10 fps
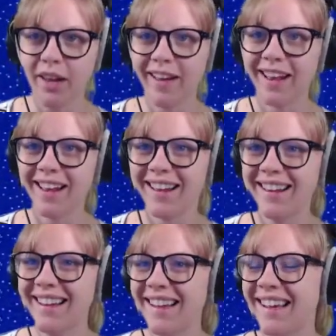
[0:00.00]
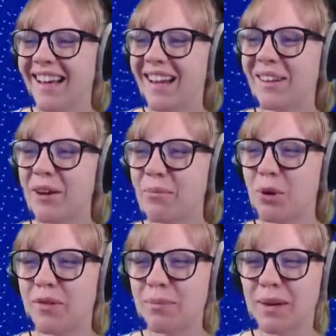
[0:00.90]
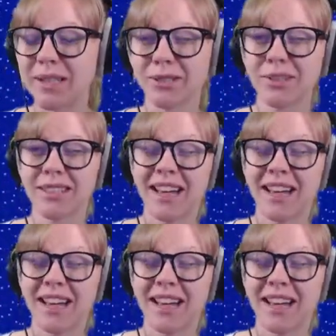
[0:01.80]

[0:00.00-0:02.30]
a lot of moving pixels.